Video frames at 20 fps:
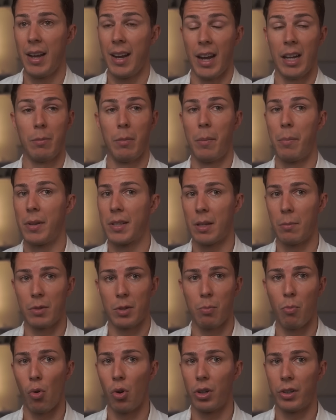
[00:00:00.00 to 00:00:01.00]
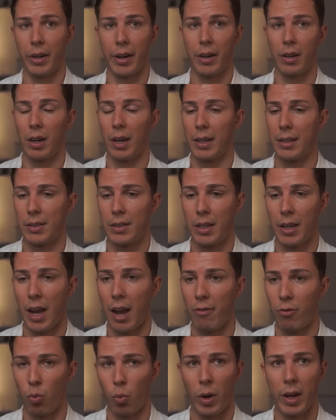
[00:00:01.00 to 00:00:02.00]
And maybe some smaller airlines, they
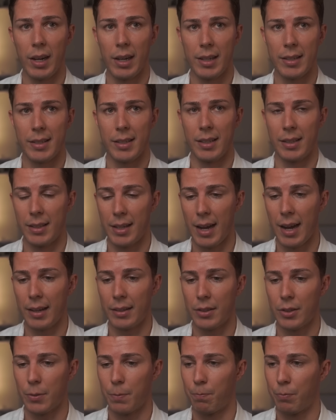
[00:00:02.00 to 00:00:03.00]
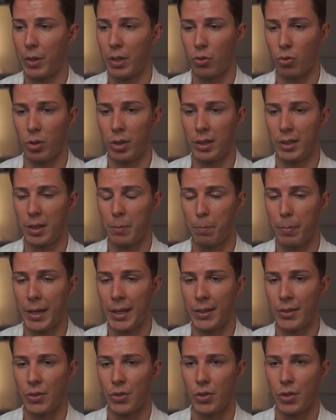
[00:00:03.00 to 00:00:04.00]
have way less than that. It really
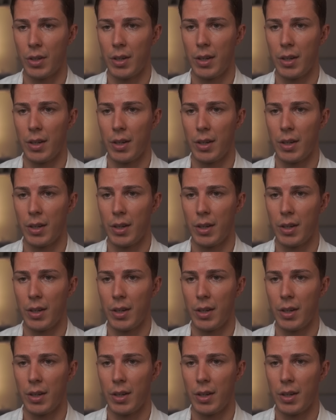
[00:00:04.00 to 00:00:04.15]
depends.